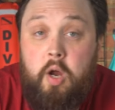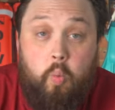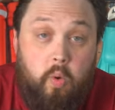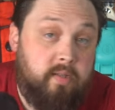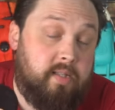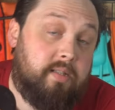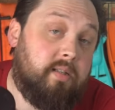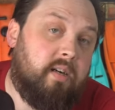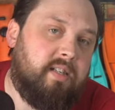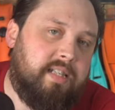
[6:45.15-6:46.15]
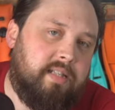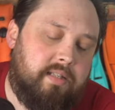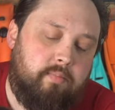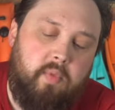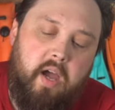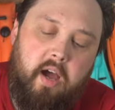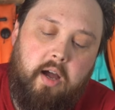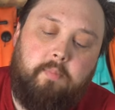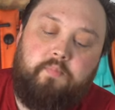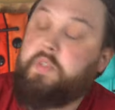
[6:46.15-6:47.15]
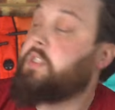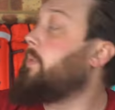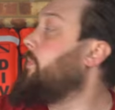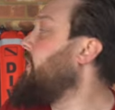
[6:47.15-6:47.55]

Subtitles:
what size dump